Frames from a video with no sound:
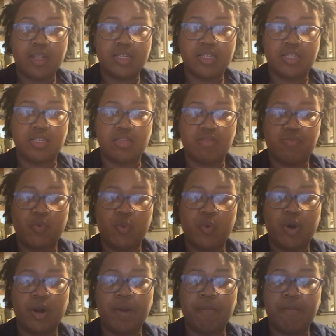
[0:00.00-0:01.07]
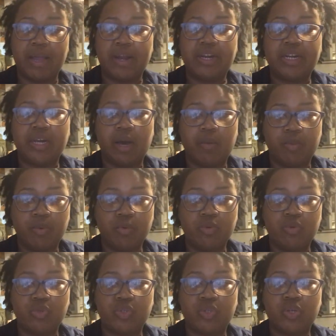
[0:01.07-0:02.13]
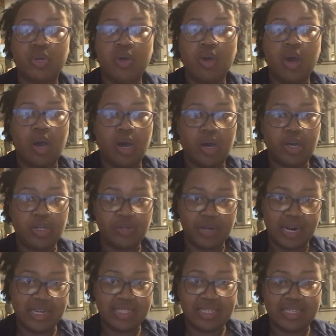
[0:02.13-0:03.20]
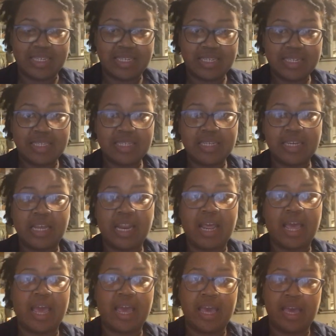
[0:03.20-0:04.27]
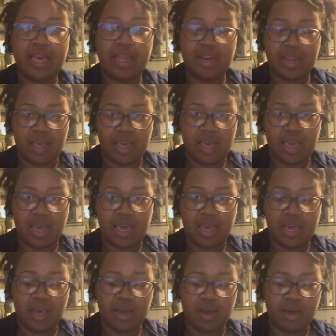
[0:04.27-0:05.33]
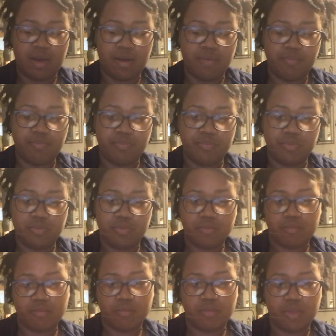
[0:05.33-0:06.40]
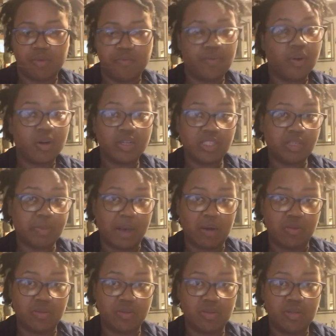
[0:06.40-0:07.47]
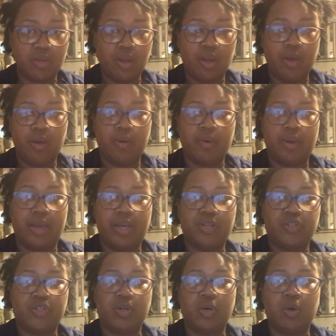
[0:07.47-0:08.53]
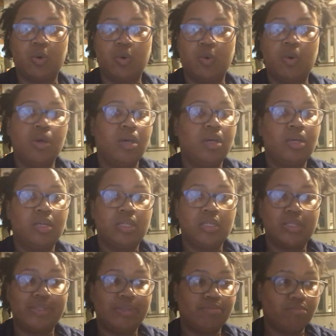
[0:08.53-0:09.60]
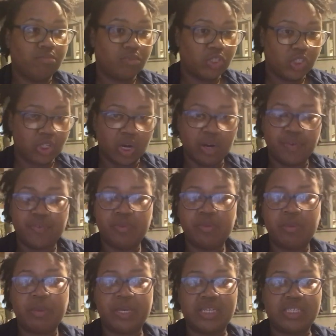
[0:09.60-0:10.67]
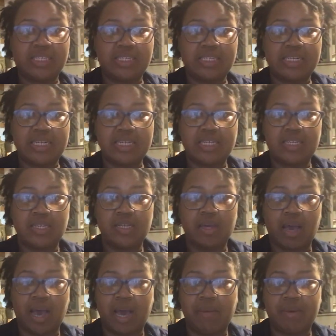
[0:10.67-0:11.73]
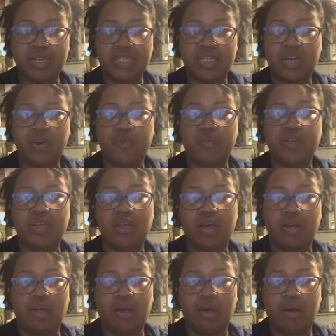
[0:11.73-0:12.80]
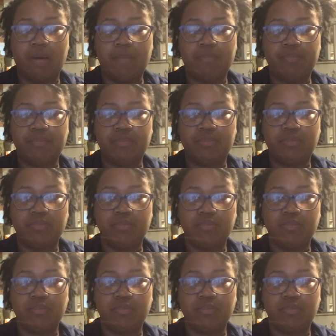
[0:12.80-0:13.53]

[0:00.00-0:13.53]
This is for married couples, United States citizen, and a foreign spouse. Okay, so starting from the basics, I myself, from